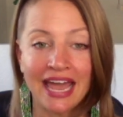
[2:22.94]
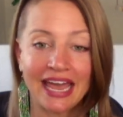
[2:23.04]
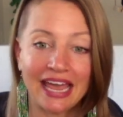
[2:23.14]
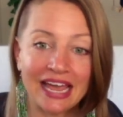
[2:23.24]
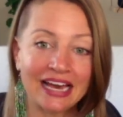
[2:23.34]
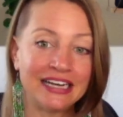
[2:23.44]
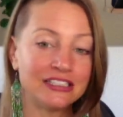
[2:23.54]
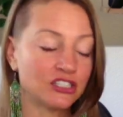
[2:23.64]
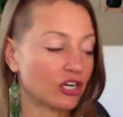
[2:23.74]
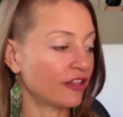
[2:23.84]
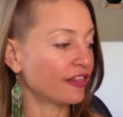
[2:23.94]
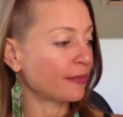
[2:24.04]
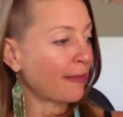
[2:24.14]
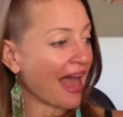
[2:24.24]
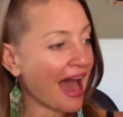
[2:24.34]
And the
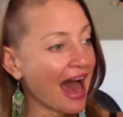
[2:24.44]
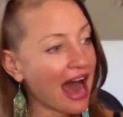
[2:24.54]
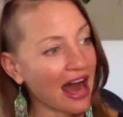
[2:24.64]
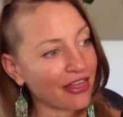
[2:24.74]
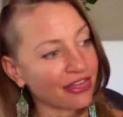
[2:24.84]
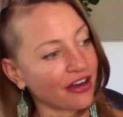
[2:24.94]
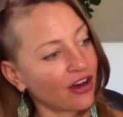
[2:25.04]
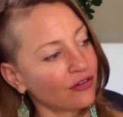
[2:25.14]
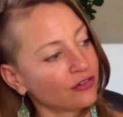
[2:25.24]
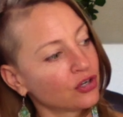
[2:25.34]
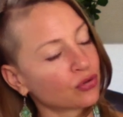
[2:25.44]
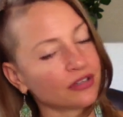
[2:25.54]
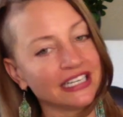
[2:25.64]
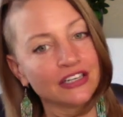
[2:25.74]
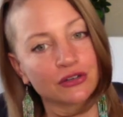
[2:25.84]
path of
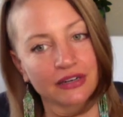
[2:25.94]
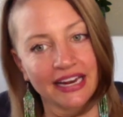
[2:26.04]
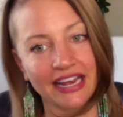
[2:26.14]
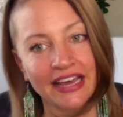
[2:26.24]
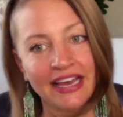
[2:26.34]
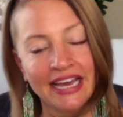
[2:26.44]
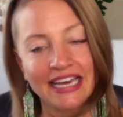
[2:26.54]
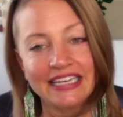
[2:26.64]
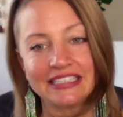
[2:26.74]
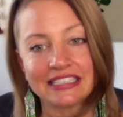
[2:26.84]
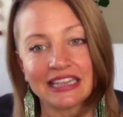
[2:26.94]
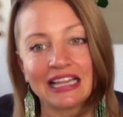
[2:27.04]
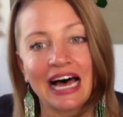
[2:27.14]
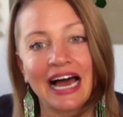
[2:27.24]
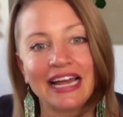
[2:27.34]
greenery is
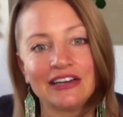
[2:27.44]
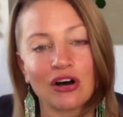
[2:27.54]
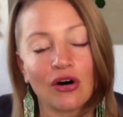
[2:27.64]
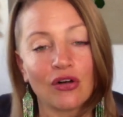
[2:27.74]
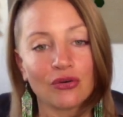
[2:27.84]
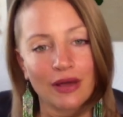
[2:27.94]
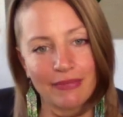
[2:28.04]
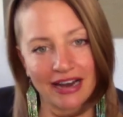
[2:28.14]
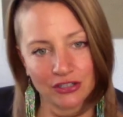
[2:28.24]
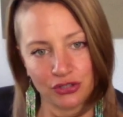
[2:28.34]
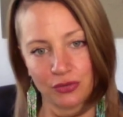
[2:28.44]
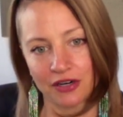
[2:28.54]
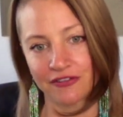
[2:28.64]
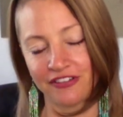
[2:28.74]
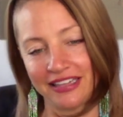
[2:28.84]
lined all the way back to
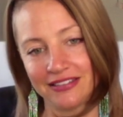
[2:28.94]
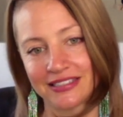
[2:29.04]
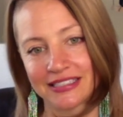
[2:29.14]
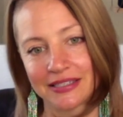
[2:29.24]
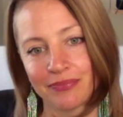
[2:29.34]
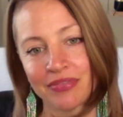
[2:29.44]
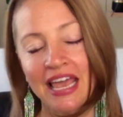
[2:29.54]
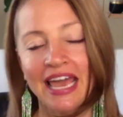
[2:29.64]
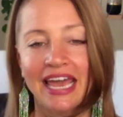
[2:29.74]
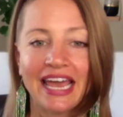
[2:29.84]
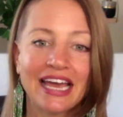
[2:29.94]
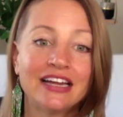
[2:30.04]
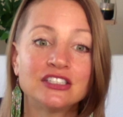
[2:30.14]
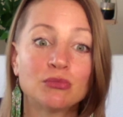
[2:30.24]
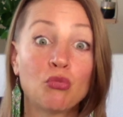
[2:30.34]
her fence.
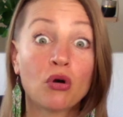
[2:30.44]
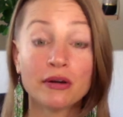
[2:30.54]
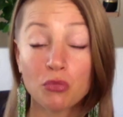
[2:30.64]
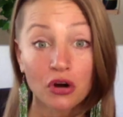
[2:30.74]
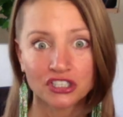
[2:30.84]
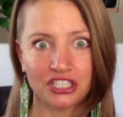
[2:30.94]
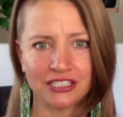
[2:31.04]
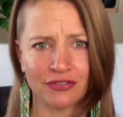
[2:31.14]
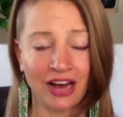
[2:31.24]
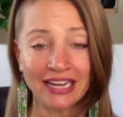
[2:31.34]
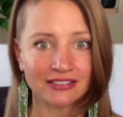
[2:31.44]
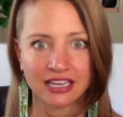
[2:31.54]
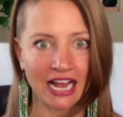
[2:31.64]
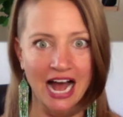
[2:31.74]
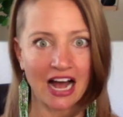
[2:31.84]
And more she just finds,
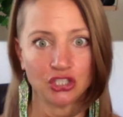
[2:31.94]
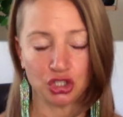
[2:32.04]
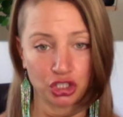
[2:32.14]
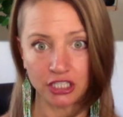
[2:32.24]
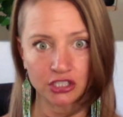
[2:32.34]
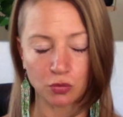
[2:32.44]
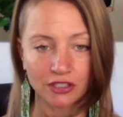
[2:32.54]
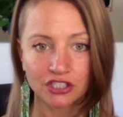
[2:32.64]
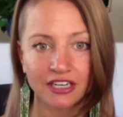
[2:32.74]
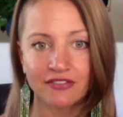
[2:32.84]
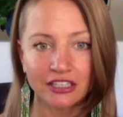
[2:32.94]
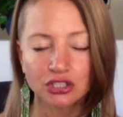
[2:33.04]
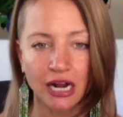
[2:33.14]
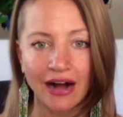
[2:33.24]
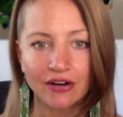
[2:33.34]
like, she just wants to adventure
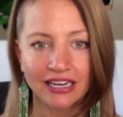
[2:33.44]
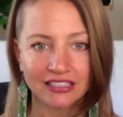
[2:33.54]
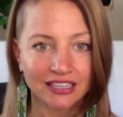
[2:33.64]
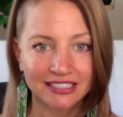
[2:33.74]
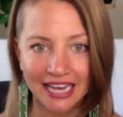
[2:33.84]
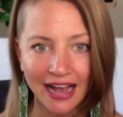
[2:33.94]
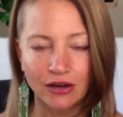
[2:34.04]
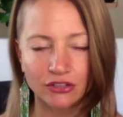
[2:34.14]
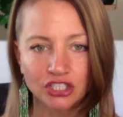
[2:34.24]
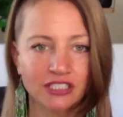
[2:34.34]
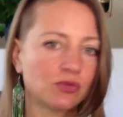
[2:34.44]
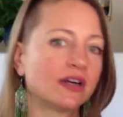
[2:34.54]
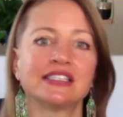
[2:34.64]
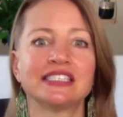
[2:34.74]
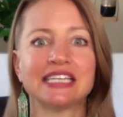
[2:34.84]
out into the town. She doesn't
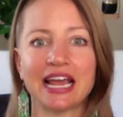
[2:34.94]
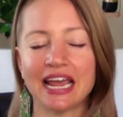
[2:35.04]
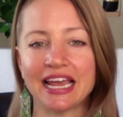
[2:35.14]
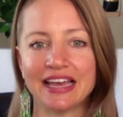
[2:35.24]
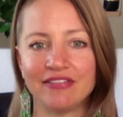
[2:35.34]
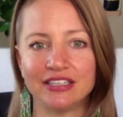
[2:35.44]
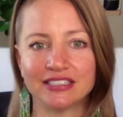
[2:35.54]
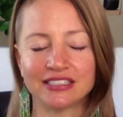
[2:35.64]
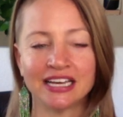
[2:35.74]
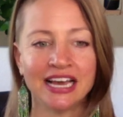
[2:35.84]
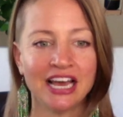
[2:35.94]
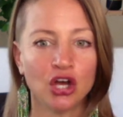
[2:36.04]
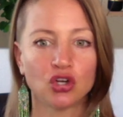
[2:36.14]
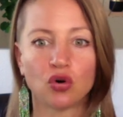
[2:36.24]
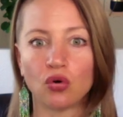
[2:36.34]
want to stay in this
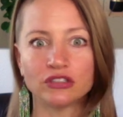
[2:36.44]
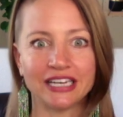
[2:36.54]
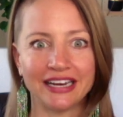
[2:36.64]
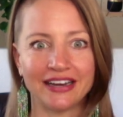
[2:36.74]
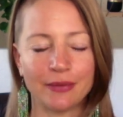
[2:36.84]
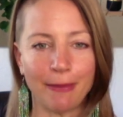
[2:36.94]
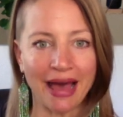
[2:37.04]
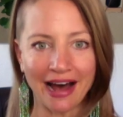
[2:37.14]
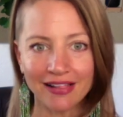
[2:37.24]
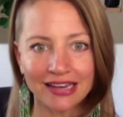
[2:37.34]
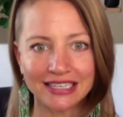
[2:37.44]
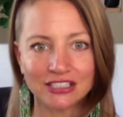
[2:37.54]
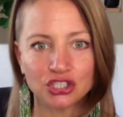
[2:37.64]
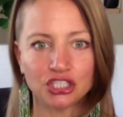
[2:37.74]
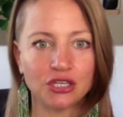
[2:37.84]
golden palace.
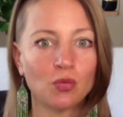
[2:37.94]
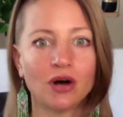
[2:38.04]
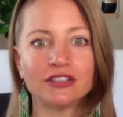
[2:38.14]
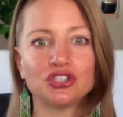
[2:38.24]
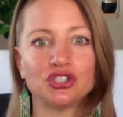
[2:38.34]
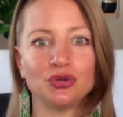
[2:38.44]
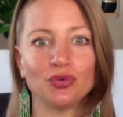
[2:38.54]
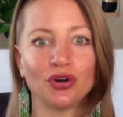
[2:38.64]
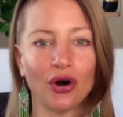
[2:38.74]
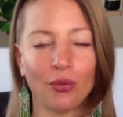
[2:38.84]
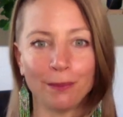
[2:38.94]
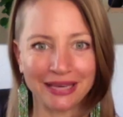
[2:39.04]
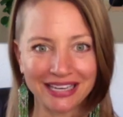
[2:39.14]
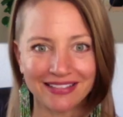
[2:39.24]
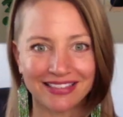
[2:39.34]
She wants to go
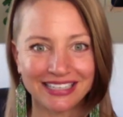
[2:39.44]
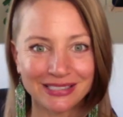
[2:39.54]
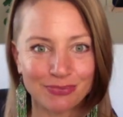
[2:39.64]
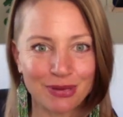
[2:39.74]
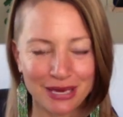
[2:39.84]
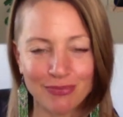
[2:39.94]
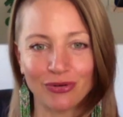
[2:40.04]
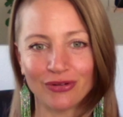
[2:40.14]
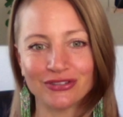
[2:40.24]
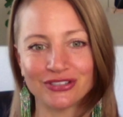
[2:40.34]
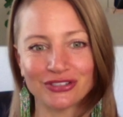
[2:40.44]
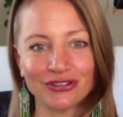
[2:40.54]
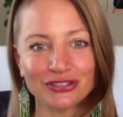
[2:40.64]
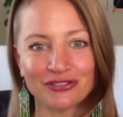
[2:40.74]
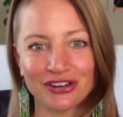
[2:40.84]
meet these people, the
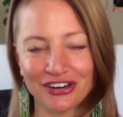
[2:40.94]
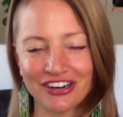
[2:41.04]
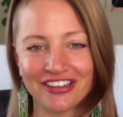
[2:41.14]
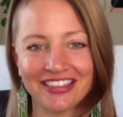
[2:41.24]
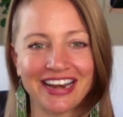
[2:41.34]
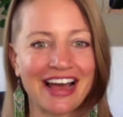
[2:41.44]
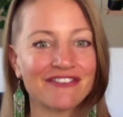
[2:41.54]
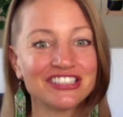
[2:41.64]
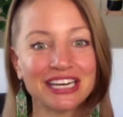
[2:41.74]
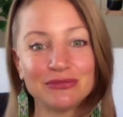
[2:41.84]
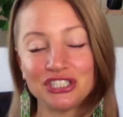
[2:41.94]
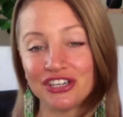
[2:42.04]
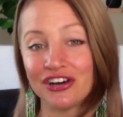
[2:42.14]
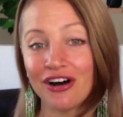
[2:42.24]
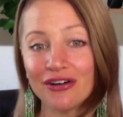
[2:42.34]
salt of the earth. And every time she
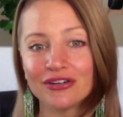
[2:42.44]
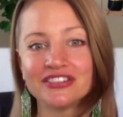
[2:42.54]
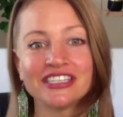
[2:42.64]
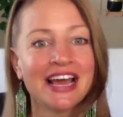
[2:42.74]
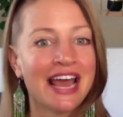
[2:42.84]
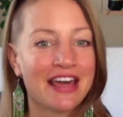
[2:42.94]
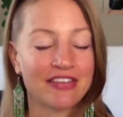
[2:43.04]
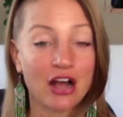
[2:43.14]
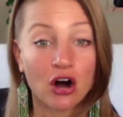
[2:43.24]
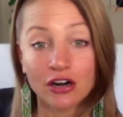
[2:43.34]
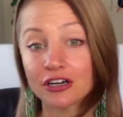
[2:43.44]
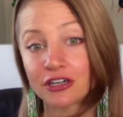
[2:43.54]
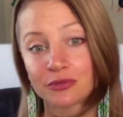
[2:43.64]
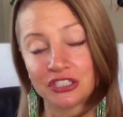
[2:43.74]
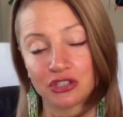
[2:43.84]
goes, they honor her
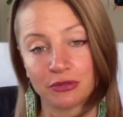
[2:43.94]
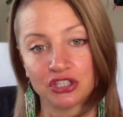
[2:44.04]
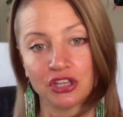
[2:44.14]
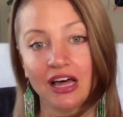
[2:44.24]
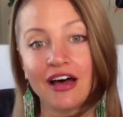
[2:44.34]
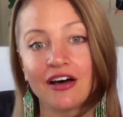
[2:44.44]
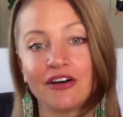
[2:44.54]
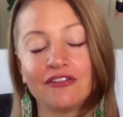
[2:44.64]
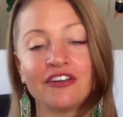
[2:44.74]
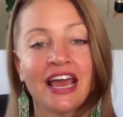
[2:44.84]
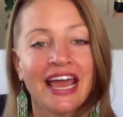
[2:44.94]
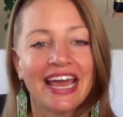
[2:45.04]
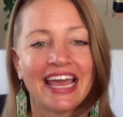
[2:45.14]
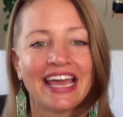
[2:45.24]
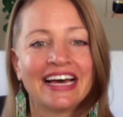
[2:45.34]
with so much love.
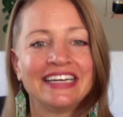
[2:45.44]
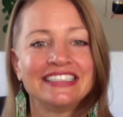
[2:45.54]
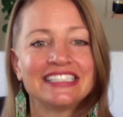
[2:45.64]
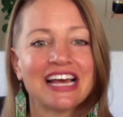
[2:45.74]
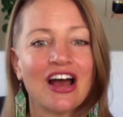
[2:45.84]
And